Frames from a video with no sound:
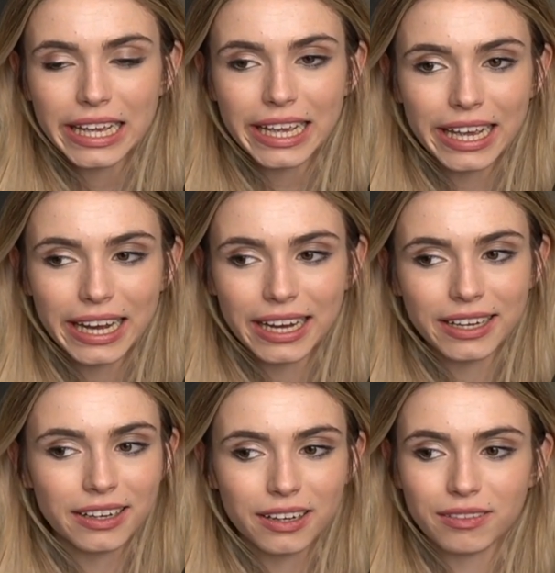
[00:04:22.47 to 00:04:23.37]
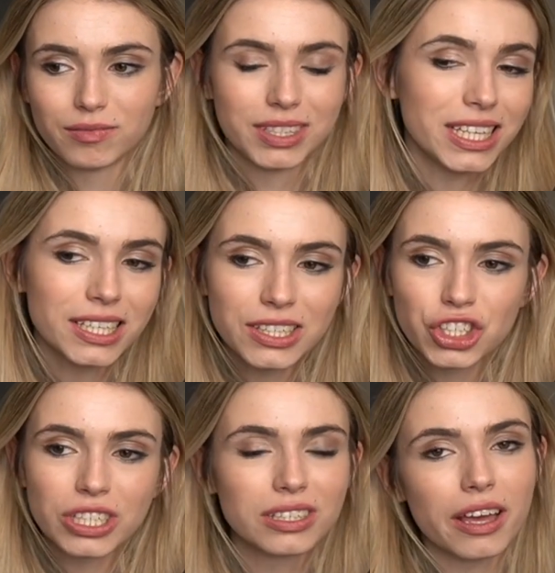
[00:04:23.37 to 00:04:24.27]
And this is
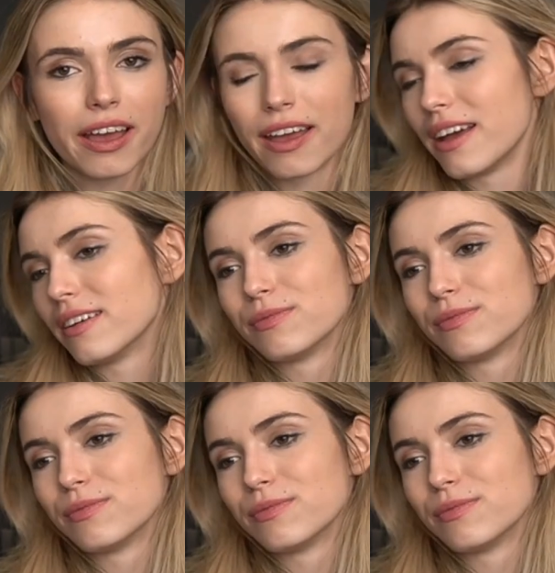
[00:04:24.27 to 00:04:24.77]
just a